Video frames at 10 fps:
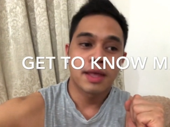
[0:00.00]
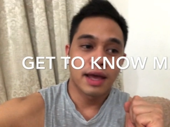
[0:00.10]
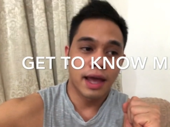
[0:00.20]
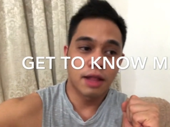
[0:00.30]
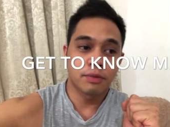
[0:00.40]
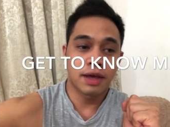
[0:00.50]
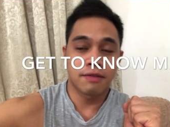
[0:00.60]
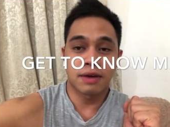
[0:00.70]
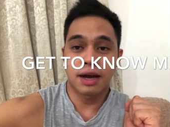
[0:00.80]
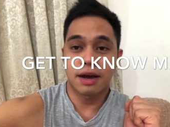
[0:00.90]
And we
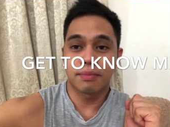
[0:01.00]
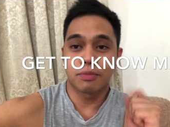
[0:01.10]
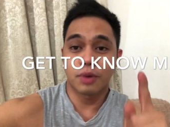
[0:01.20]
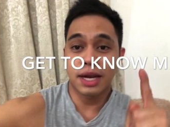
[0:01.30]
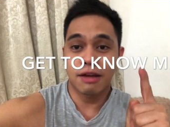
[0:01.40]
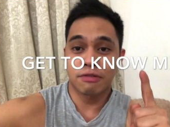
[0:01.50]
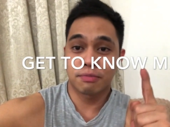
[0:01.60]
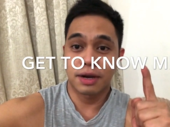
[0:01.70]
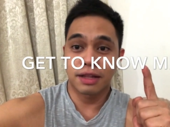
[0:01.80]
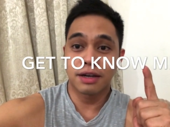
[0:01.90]
have one half
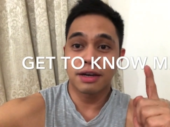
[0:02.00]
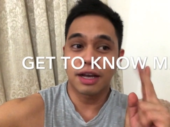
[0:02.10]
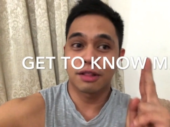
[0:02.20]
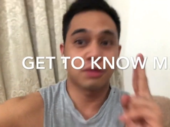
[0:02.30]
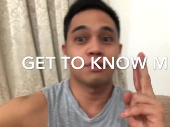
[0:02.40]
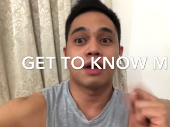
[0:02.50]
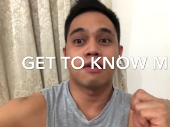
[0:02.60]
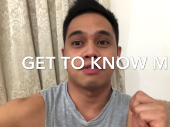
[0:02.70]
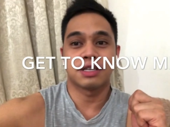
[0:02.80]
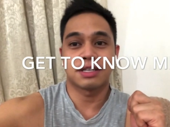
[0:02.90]
brother and two
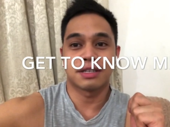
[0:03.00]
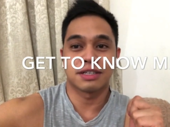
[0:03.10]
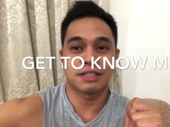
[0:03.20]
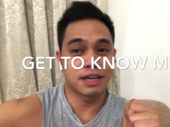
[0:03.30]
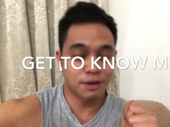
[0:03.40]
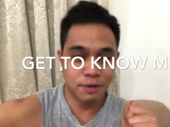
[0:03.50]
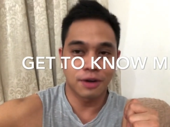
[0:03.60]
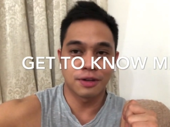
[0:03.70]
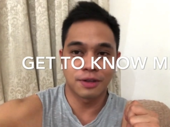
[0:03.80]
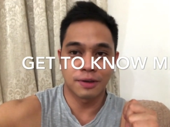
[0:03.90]
half sisters, and we
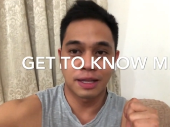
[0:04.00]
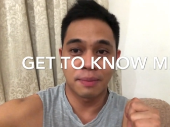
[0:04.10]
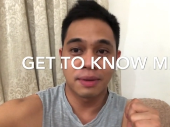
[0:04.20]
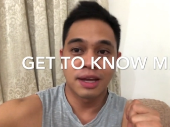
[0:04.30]
all know them.